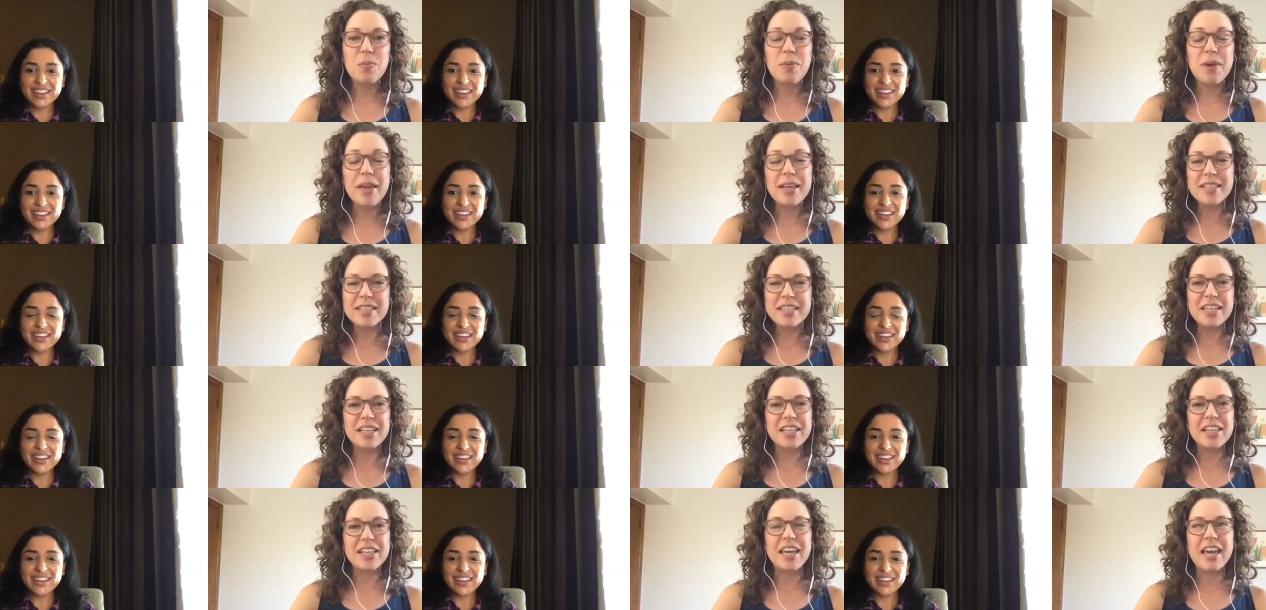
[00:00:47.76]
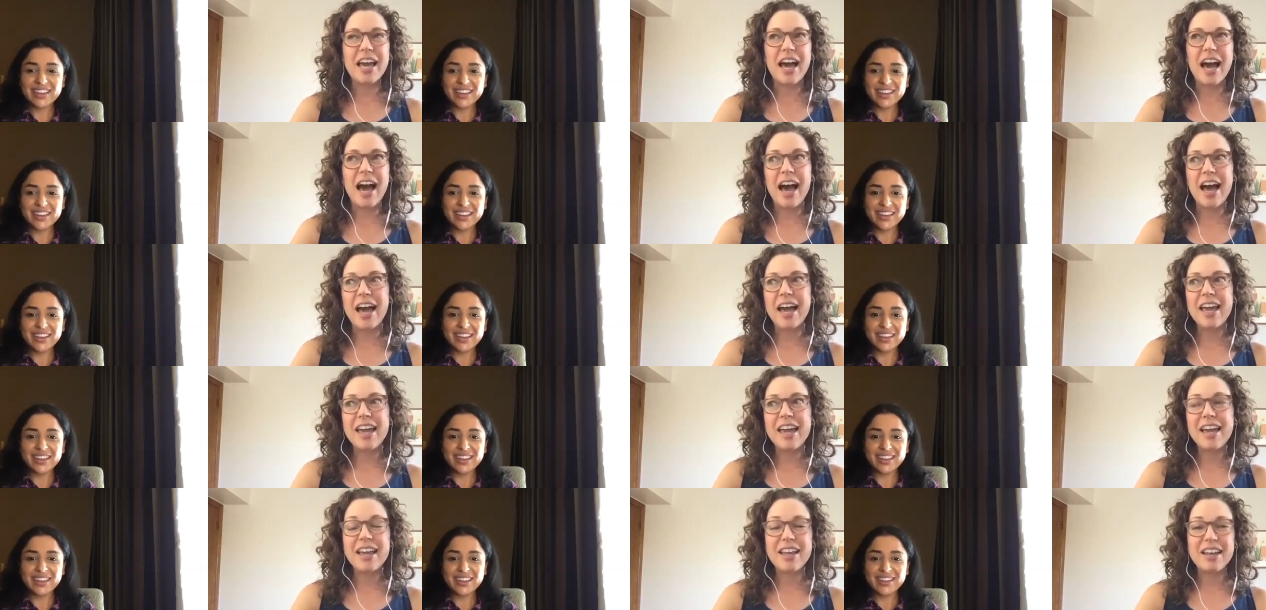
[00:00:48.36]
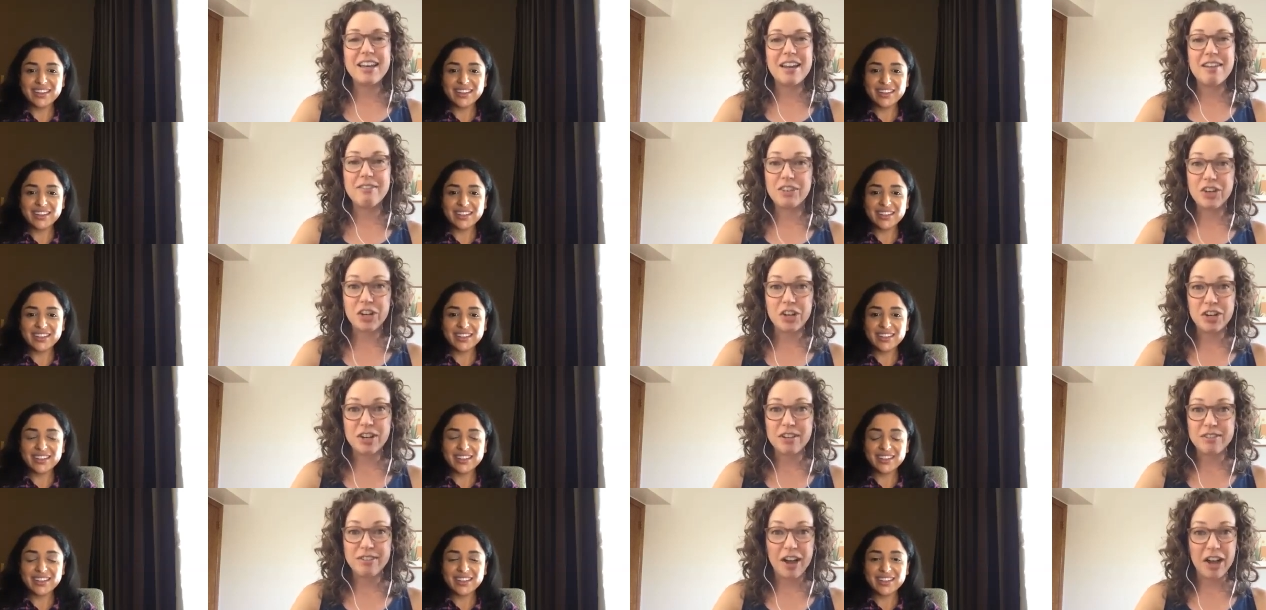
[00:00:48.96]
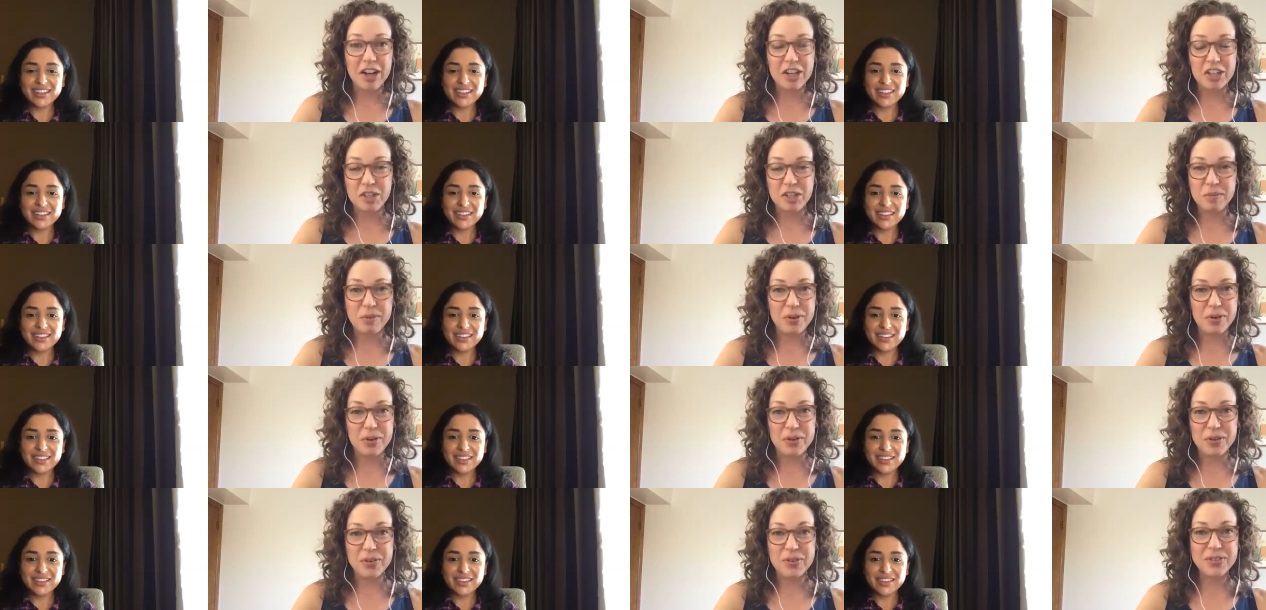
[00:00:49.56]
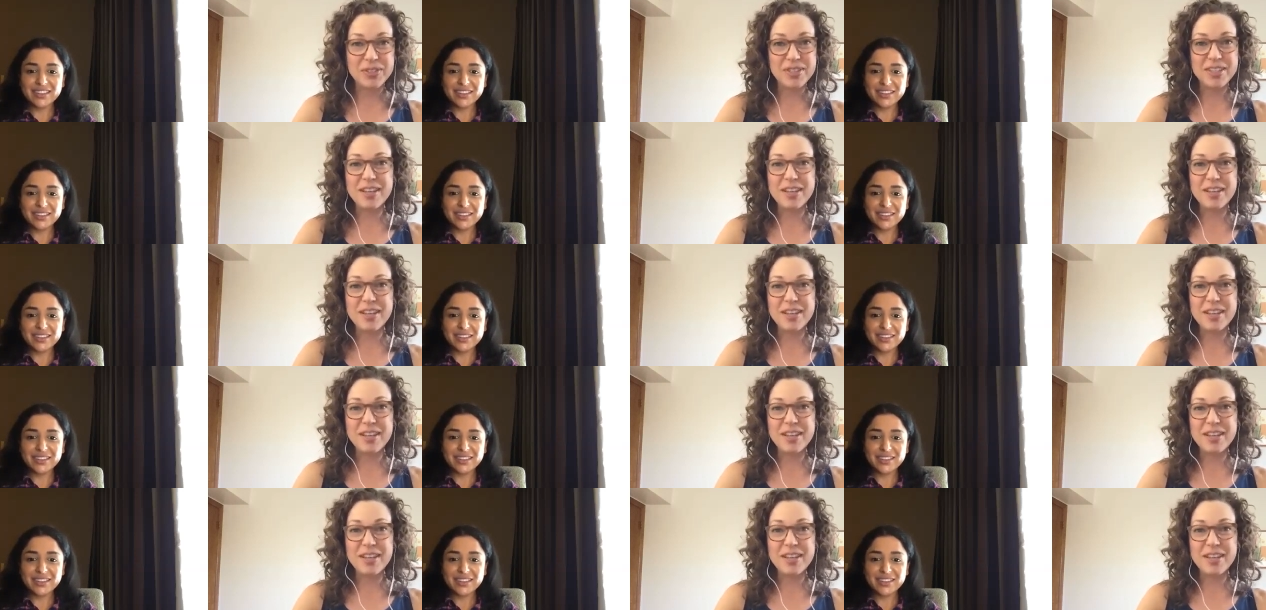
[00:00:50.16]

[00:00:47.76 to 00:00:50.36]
Speaker 1: basically, I had never heard of Hashimoto's.